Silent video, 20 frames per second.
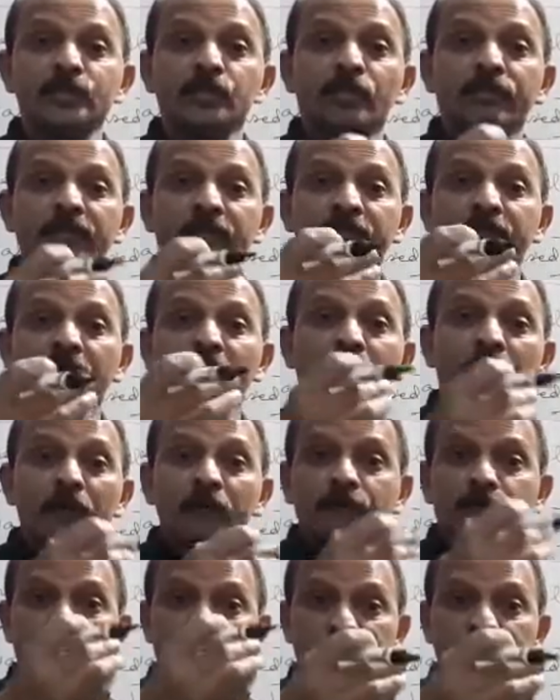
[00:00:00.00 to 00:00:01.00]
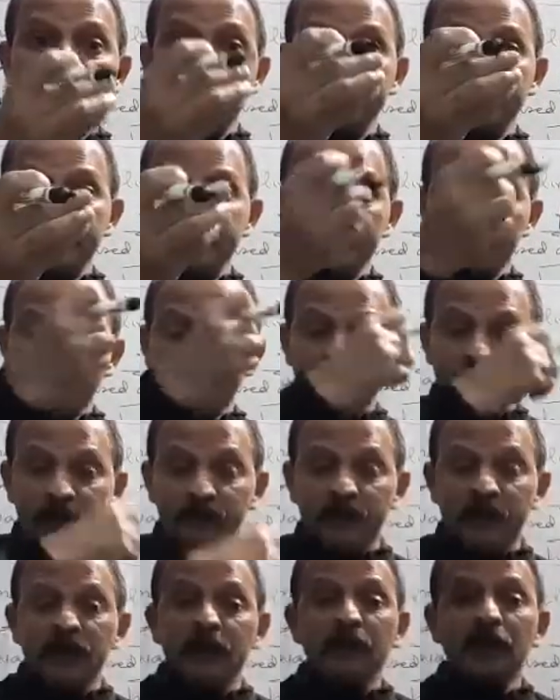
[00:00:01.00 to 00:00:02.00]
of a vehicle, for the engines of a
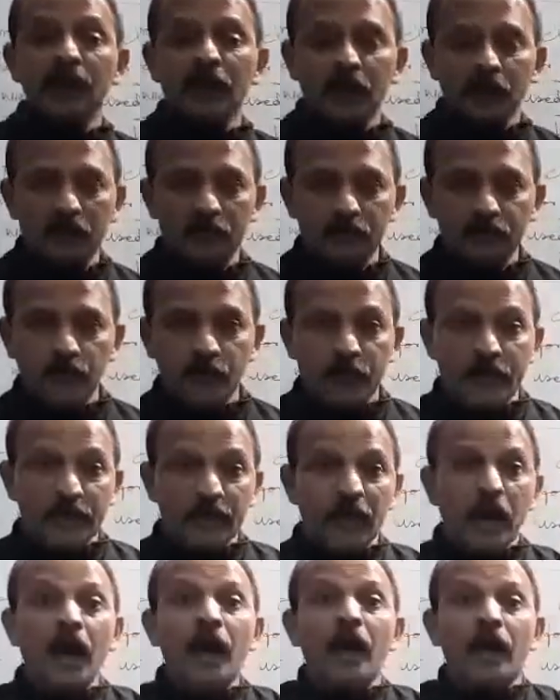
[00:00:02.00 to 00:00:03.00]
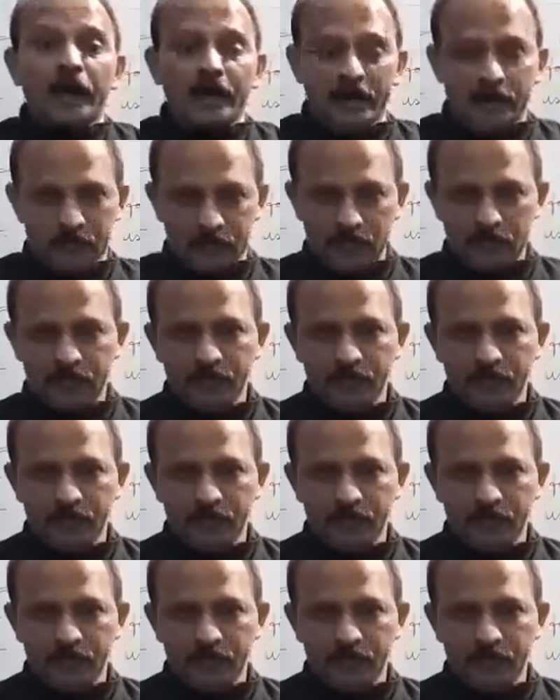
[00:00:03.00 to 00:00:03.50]
vehicle, for a car,